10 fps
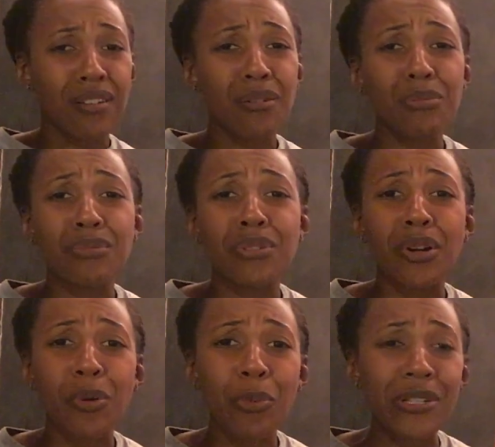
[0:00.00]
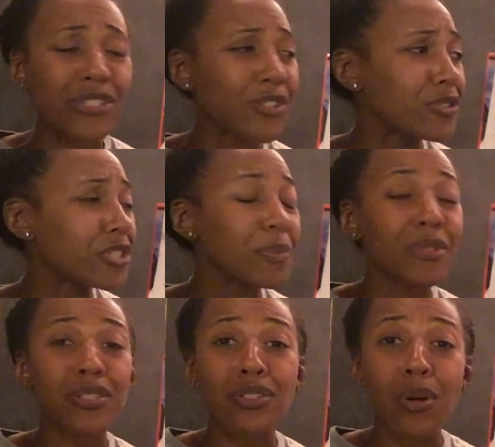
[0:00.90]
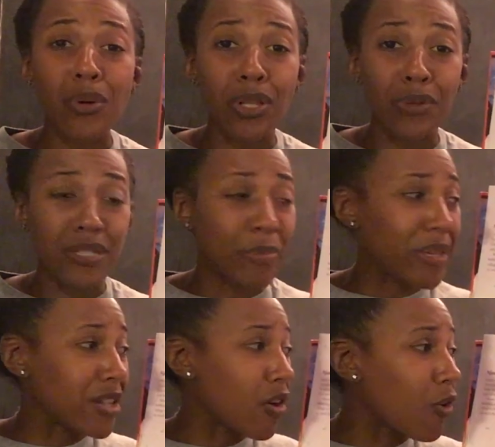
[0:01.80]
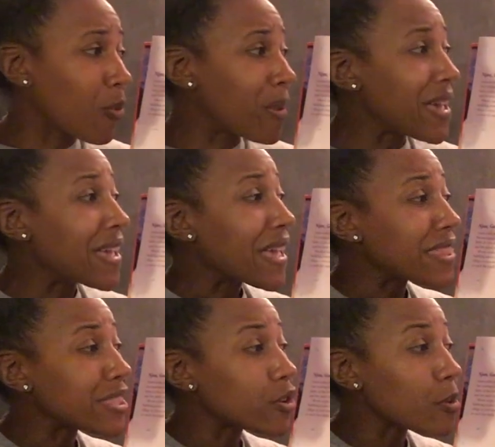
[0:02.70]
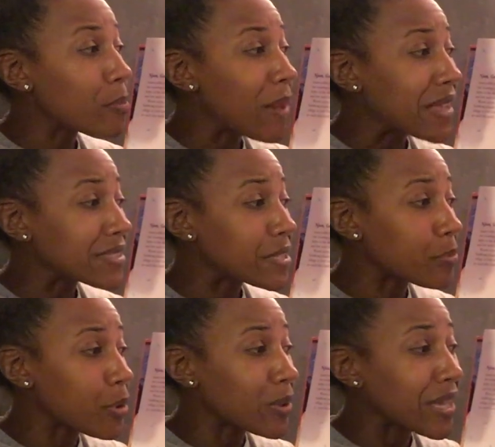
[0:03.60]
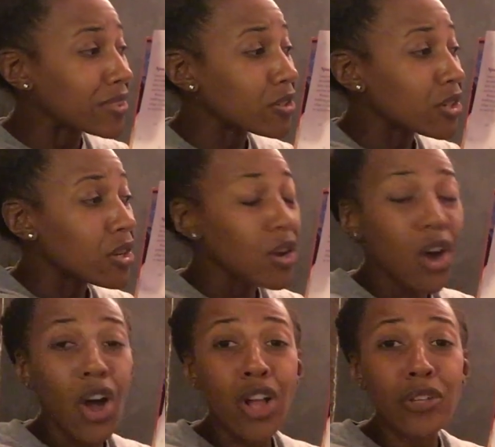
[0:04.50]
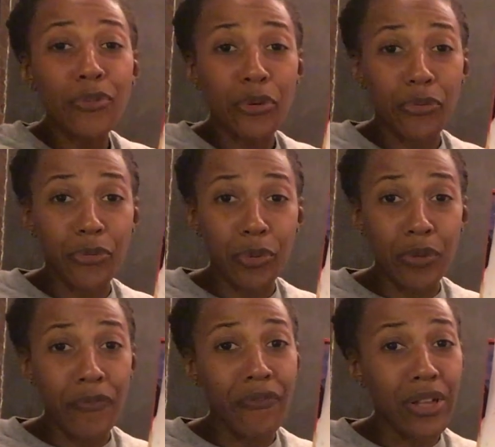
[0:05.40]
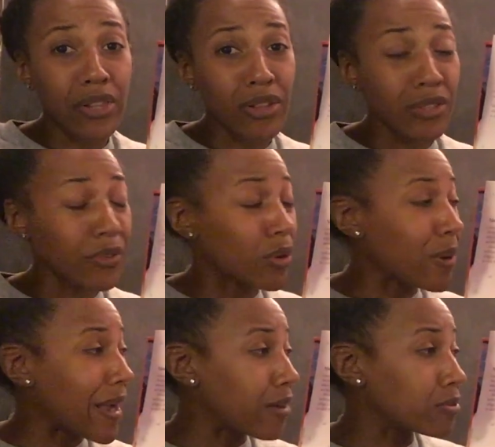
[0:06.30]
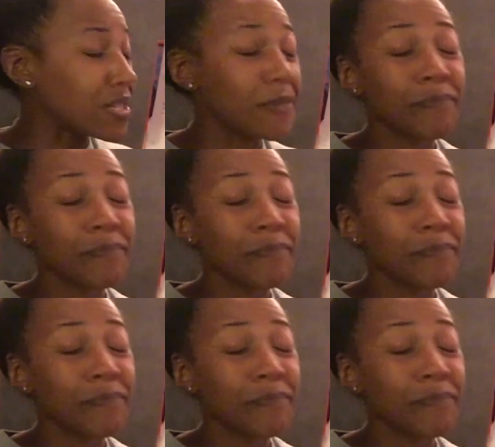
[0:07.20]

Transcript: Oh no, boys and girls, she was so close to being home, and then her basket broke, and look, all of her fruit fell on the ground.